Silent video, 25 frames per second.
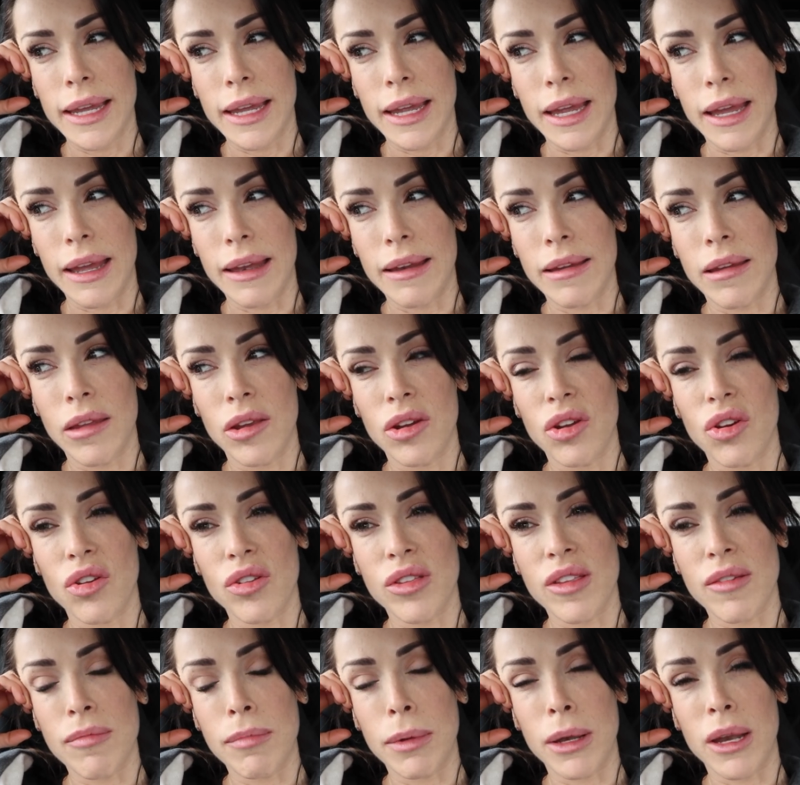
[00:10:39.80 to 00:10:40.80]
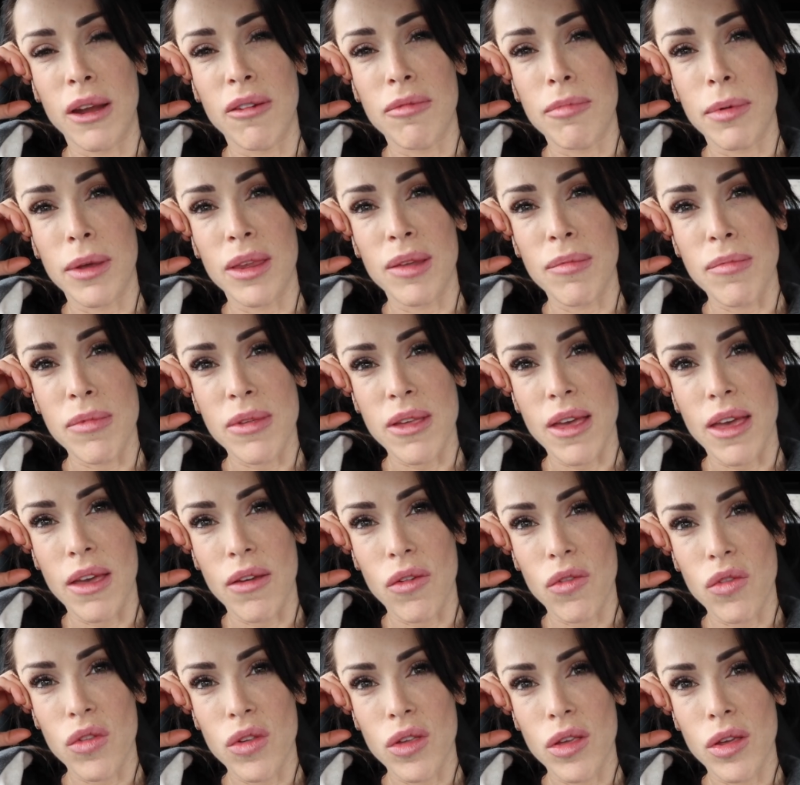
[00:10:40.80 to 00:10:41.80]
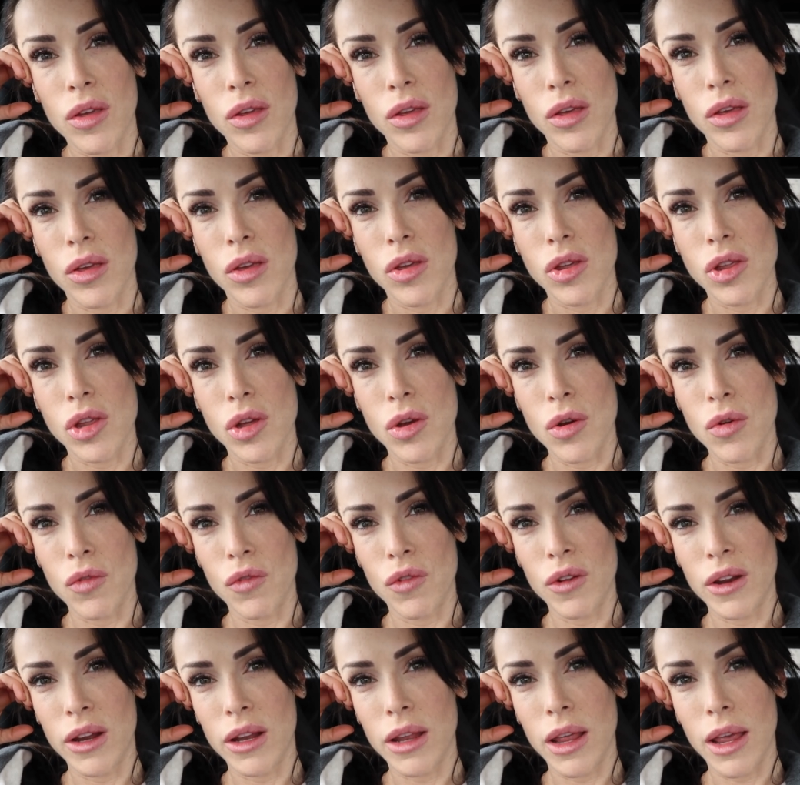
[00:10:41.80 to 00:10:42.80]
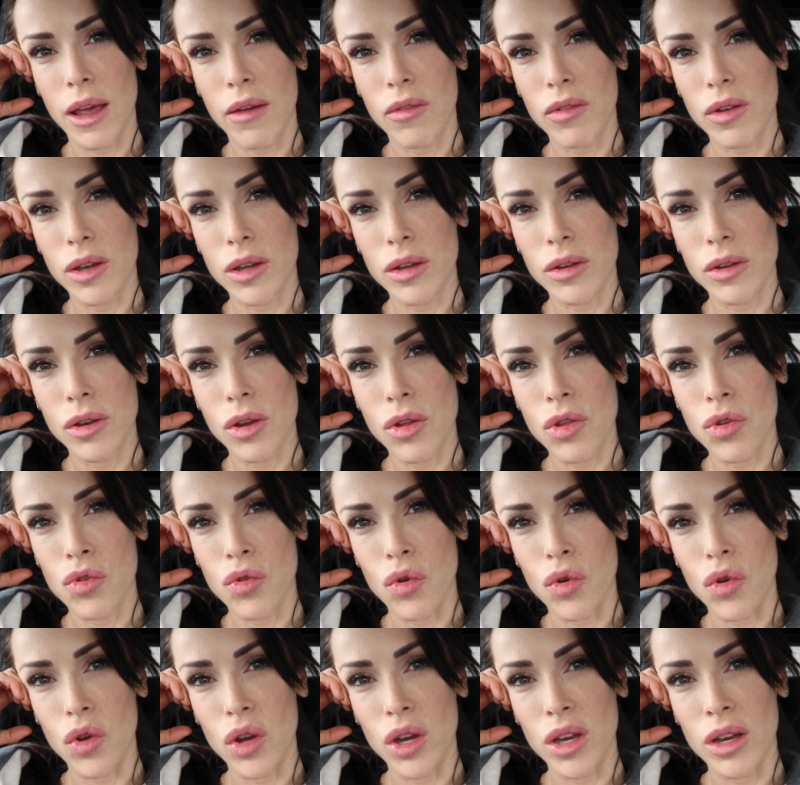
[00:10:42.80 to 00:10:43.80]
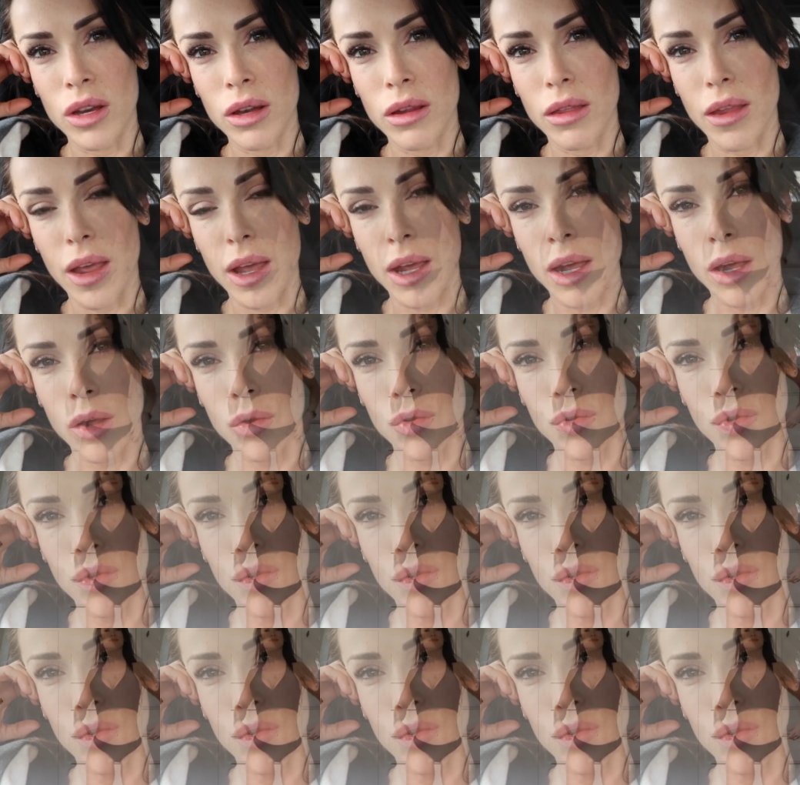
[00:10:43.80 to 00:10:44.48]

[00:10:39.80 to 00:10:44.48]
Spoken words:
And the dogs have been left by themselves, so hopefully they haven't destroyed the house.